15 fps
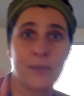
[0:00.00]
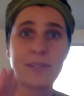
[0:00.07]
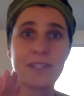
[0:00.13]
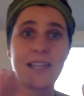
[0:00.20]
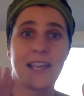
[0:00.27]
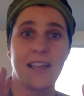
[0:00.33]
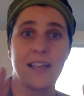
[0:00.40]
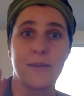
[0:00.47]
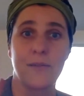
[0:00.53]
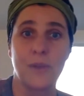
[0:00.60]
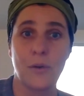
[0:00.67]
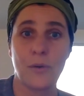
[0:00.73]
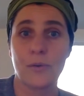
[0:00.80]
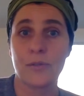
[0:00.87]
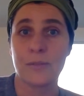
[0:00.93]
It was like
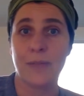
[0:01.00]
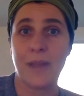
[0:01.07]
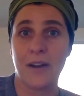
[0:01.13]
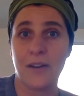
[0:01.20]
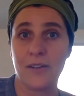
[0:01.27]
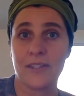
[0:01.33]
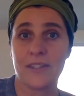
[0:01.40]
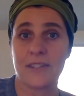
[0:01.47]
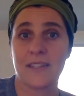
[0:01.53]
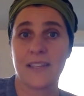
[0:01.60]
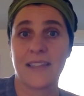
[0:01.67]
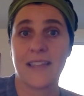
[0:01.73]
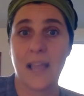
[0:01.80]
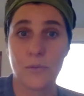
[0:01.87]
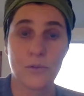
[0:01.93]
those parents in the